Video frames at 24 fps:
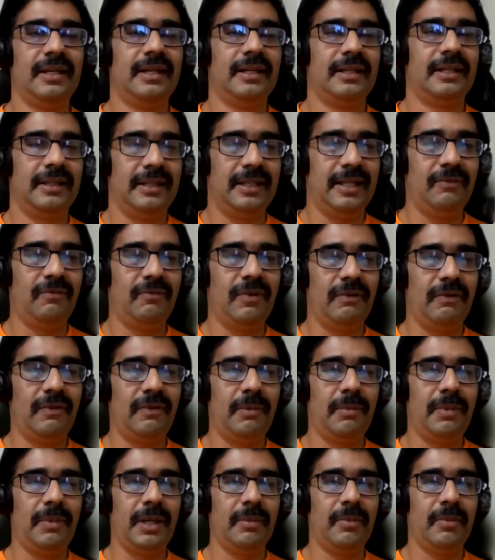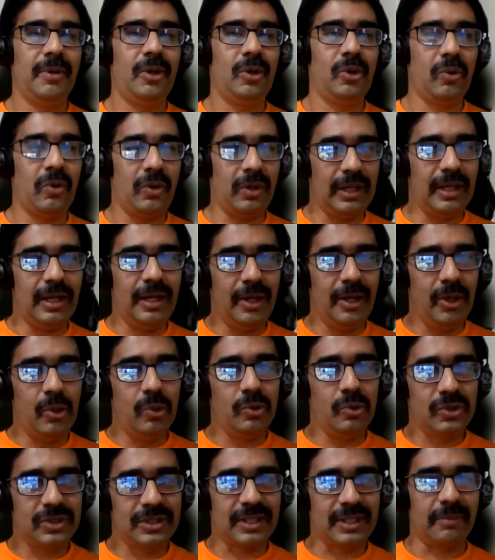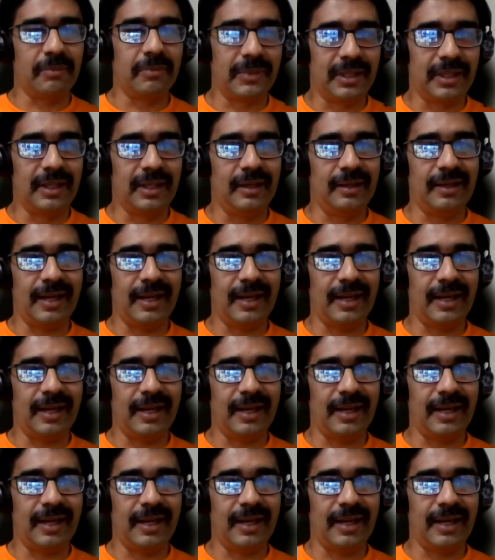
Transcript: Then we will be able to really do something.